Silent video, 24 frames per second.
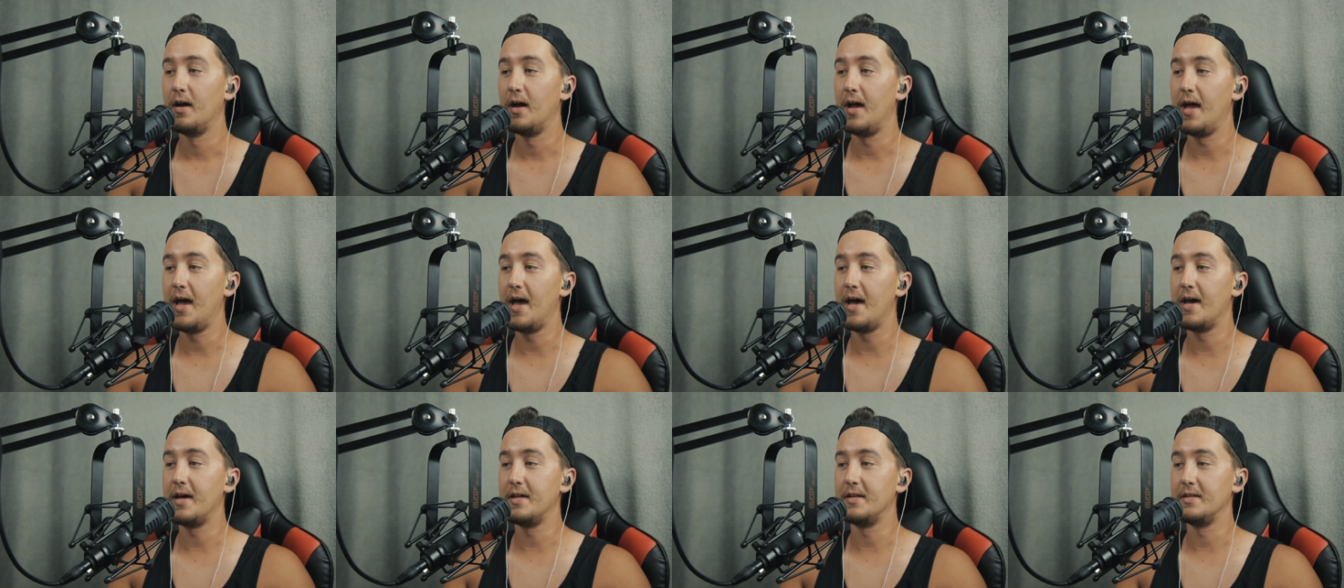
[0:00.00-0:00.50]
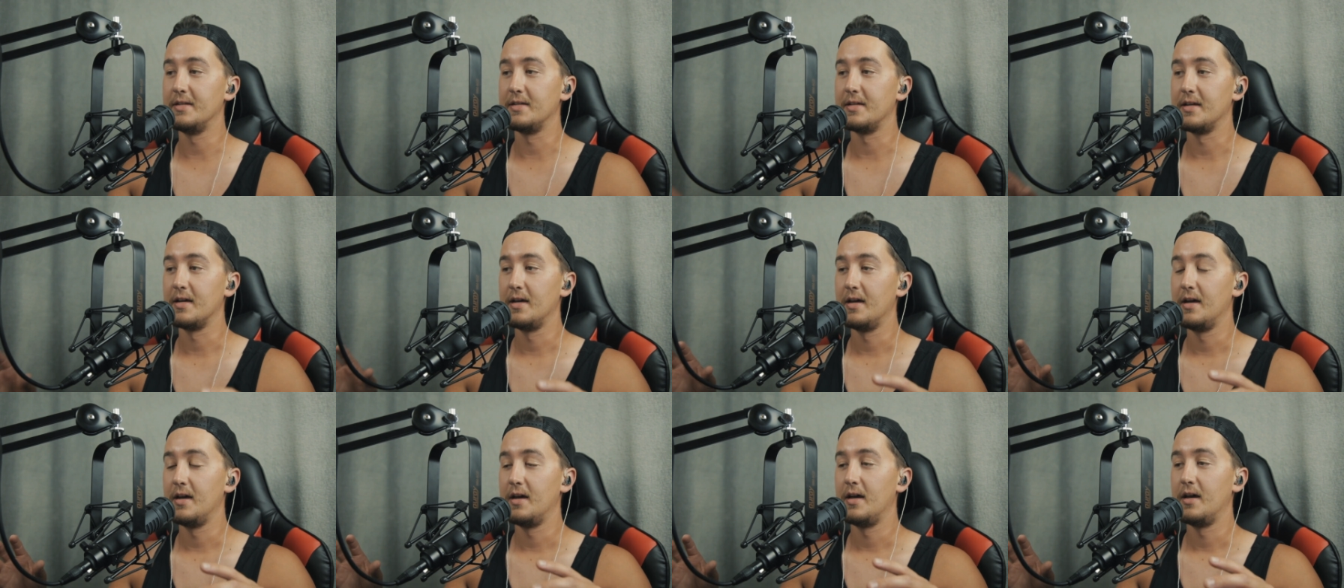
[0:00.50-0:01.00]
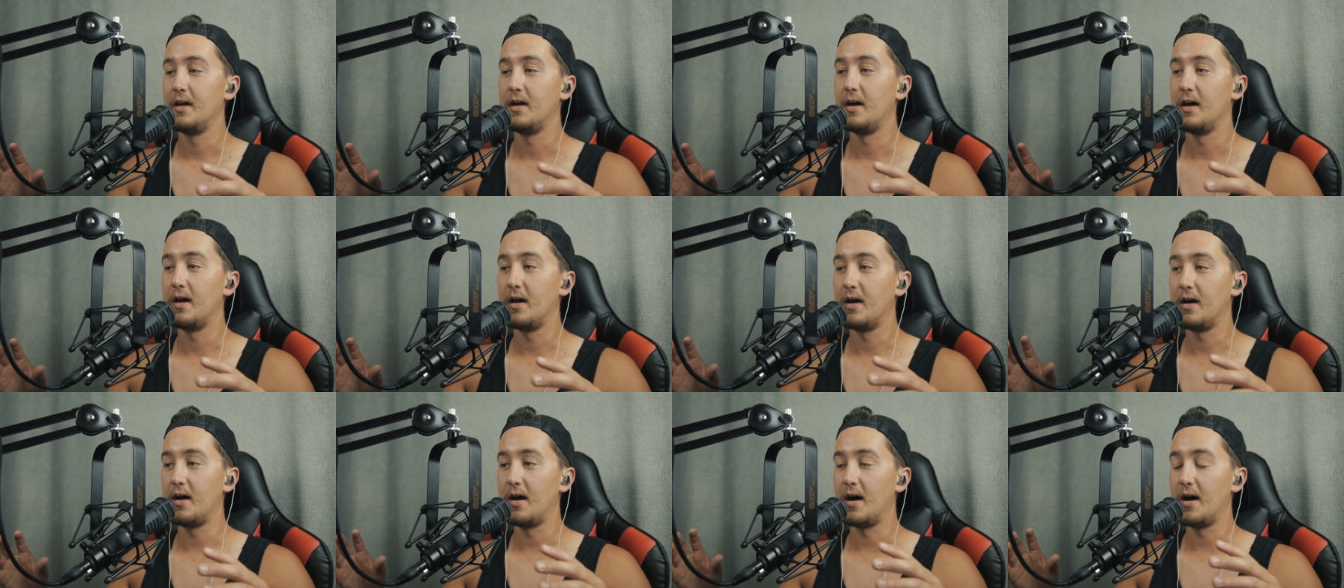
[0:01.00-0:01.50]
And
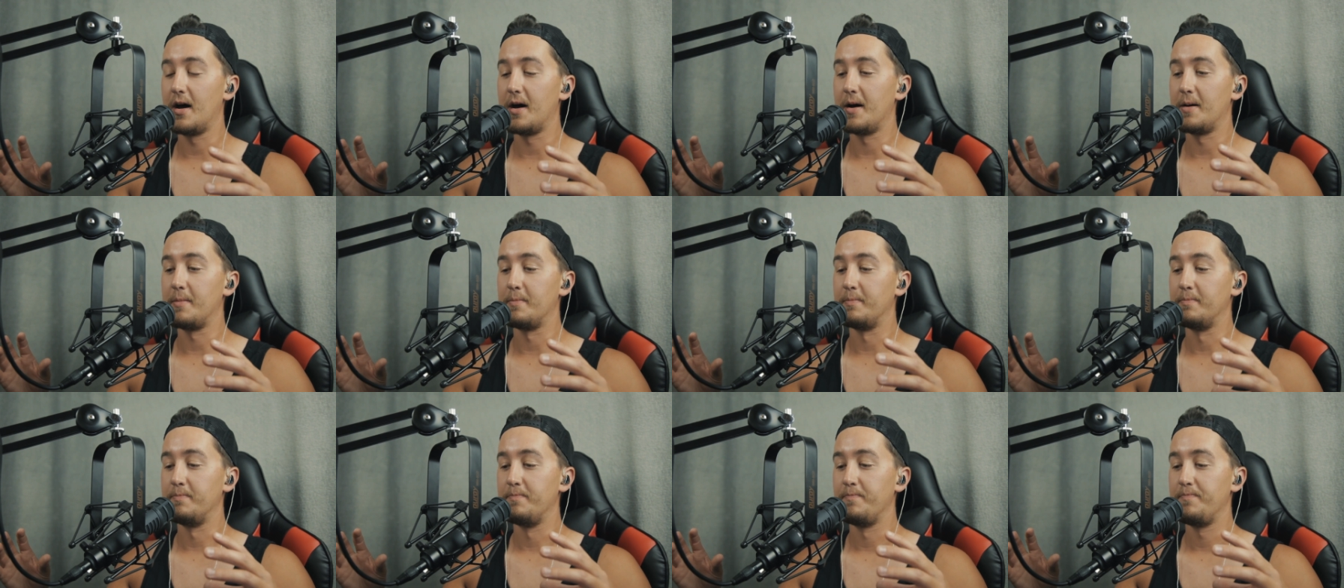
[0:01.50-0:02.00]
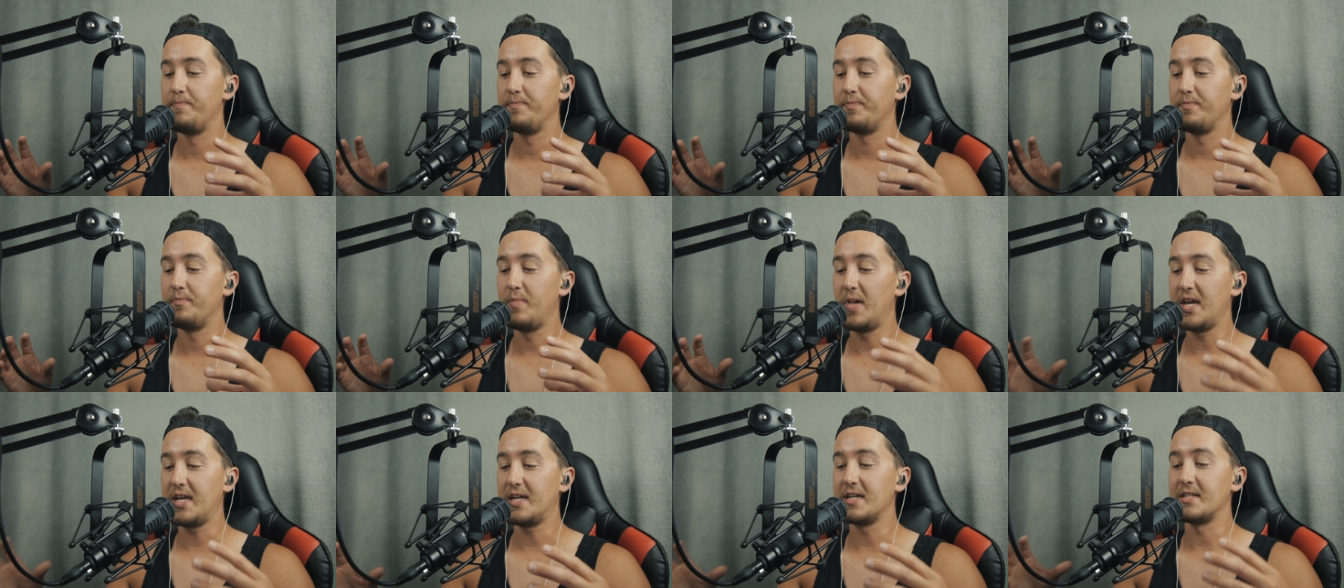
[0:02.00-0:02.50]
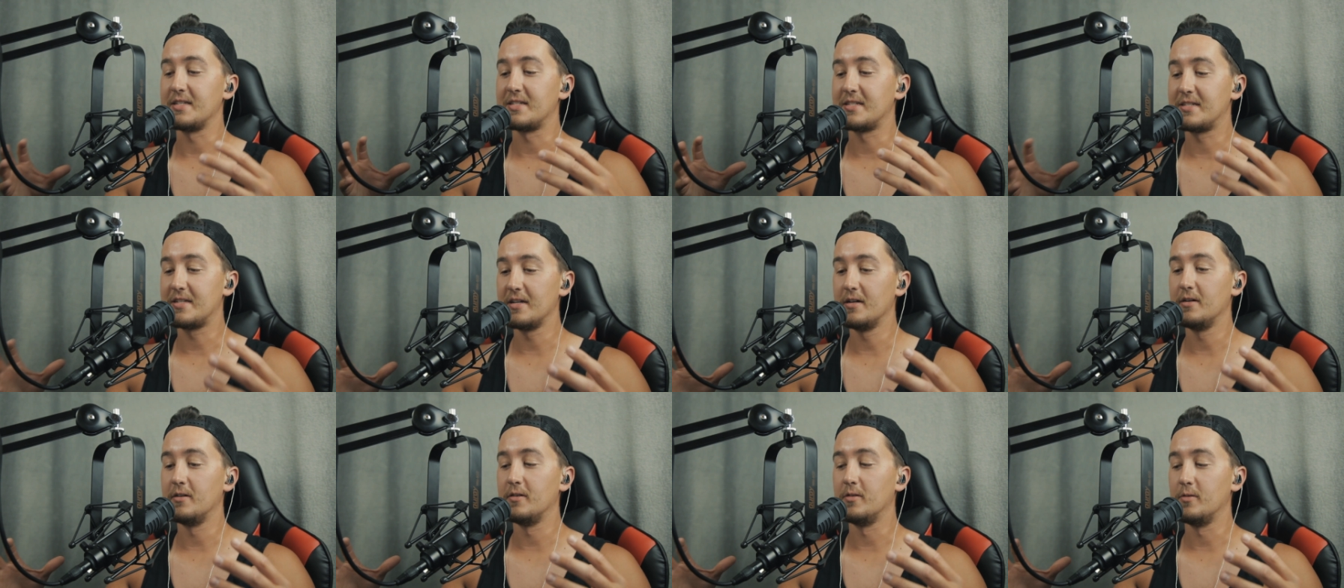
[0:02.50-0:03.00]
um make it
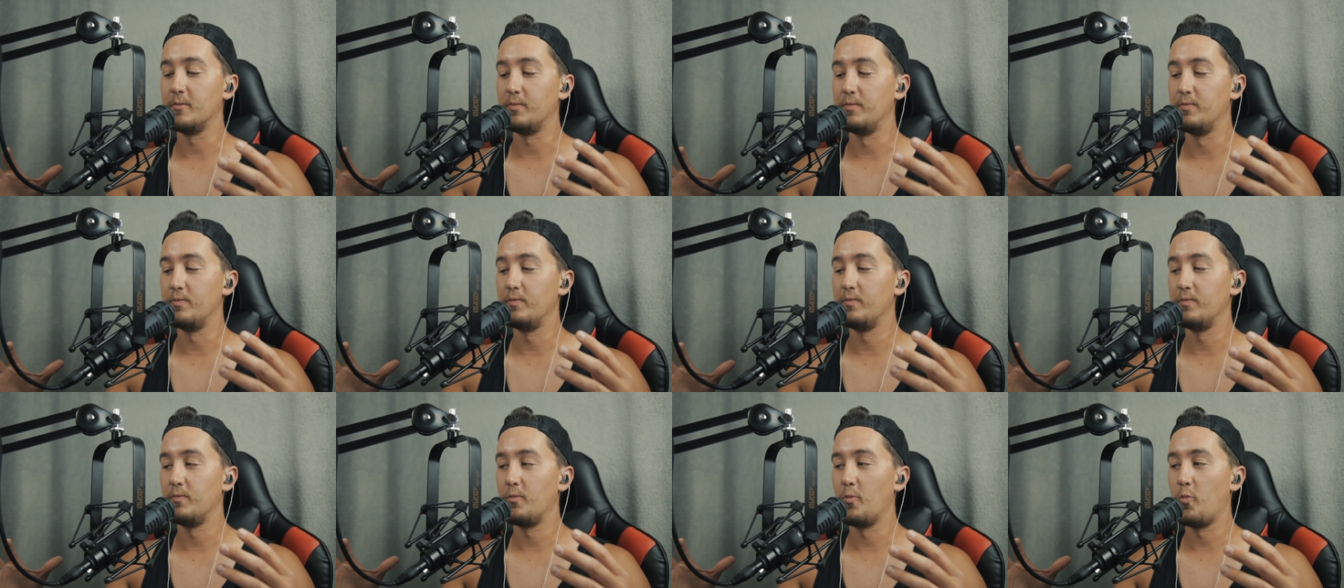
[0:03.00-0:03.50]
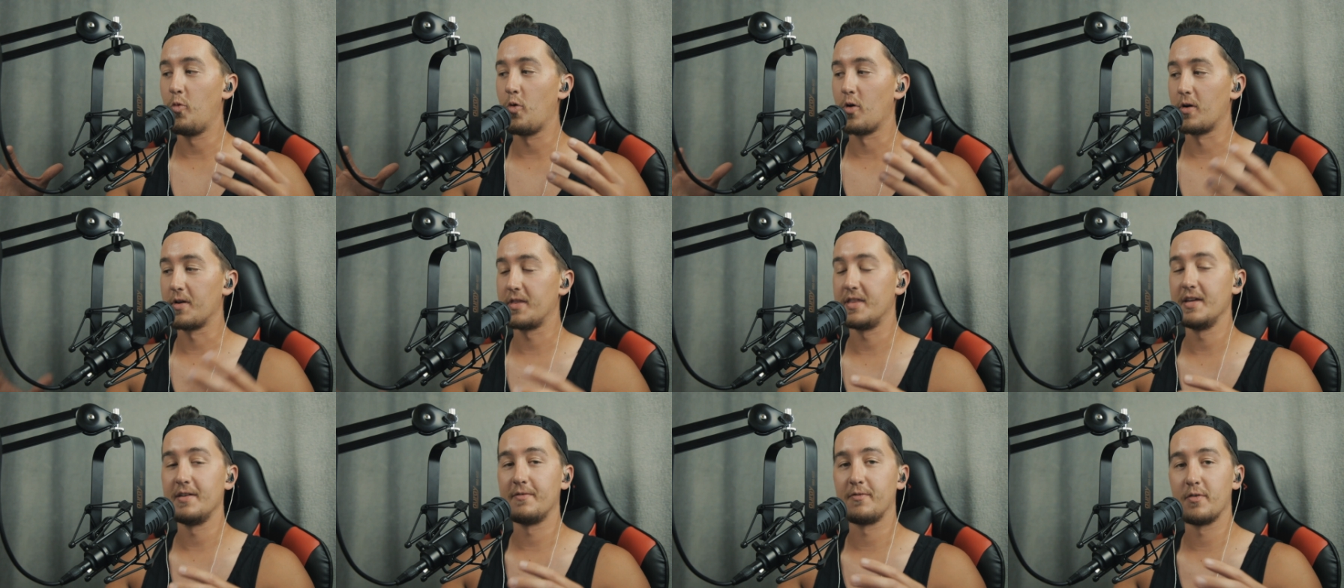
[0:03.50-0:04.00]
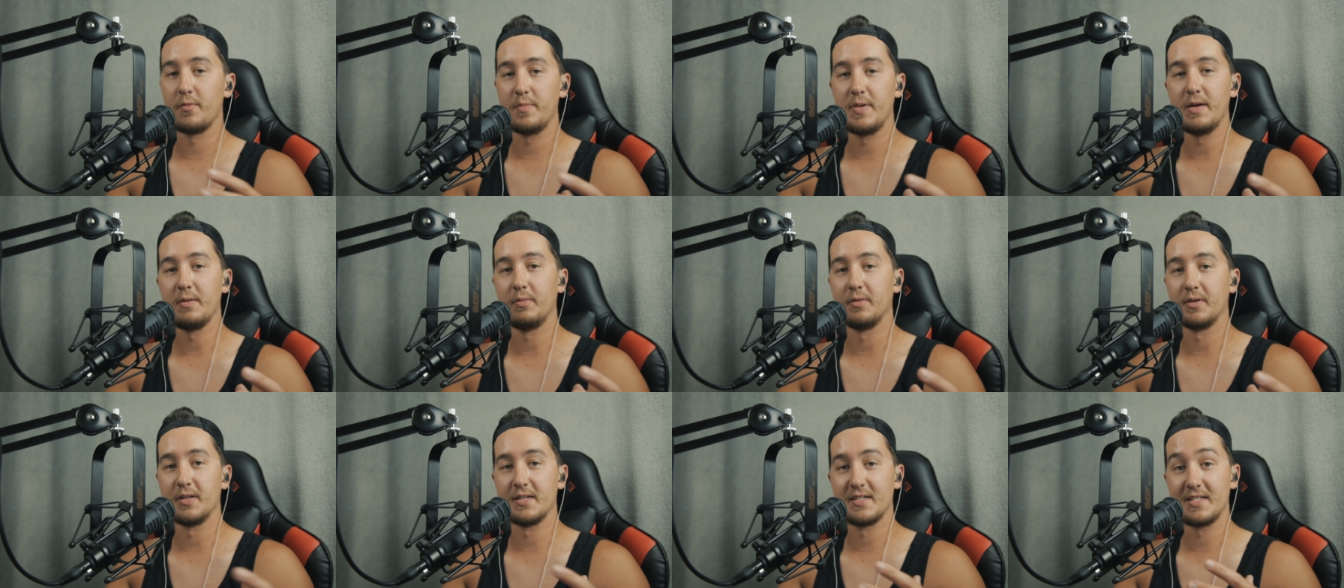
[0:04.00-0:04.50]
still worth it for
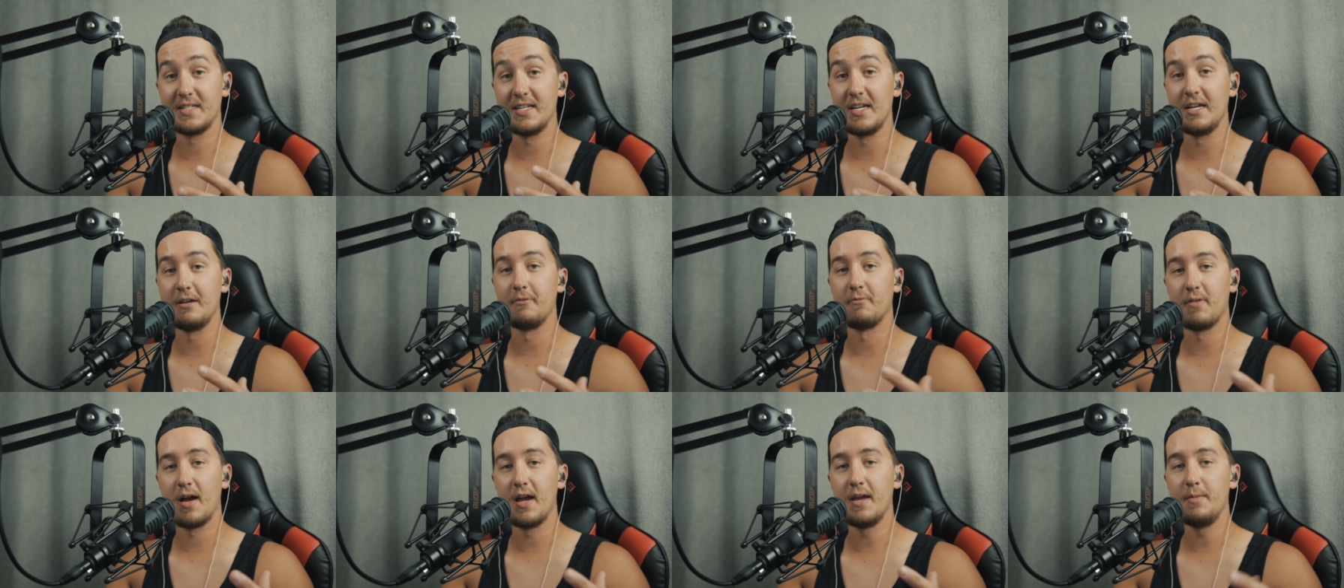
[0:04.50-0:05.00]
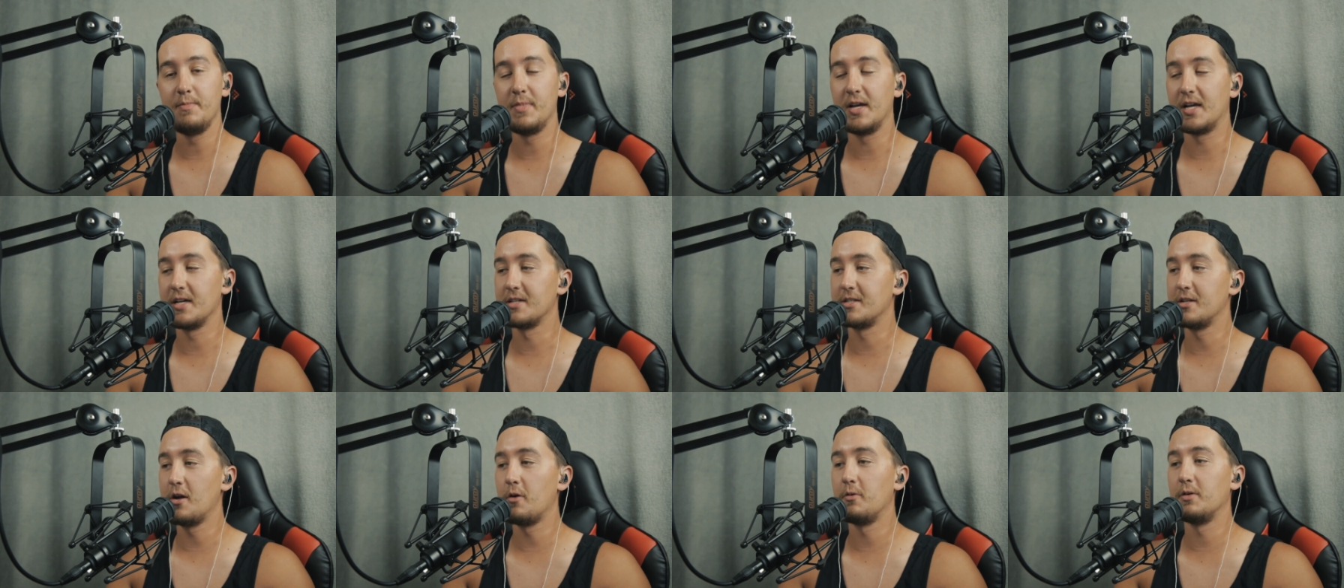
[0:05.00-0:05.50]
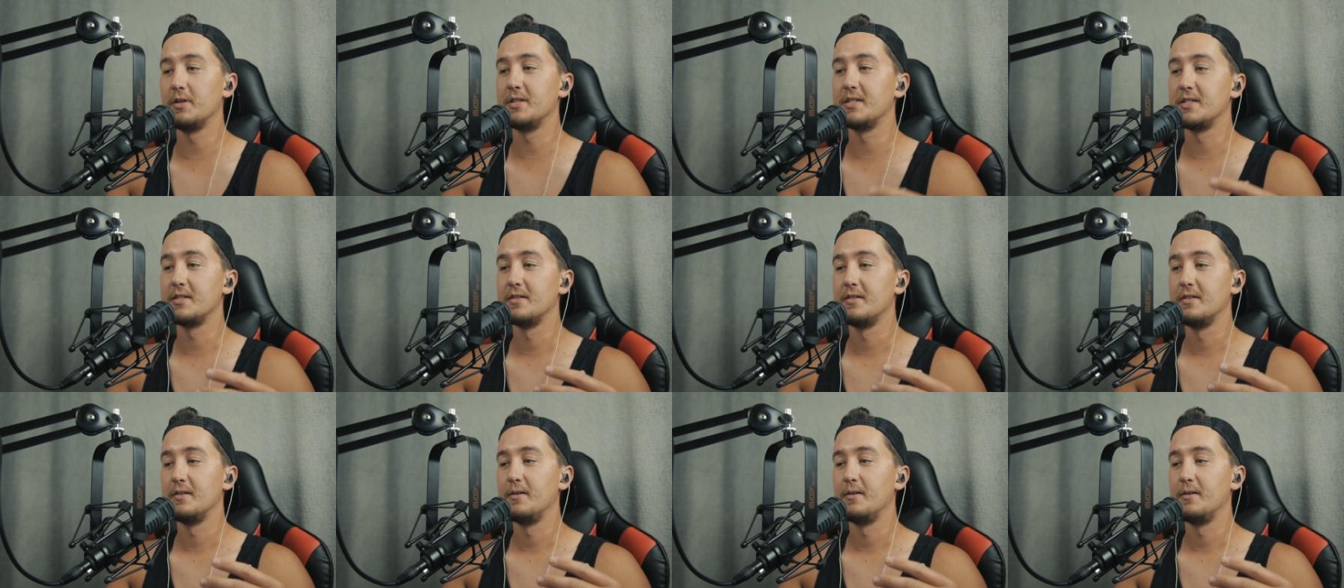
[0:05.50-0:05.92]
people to see, right? Because no one's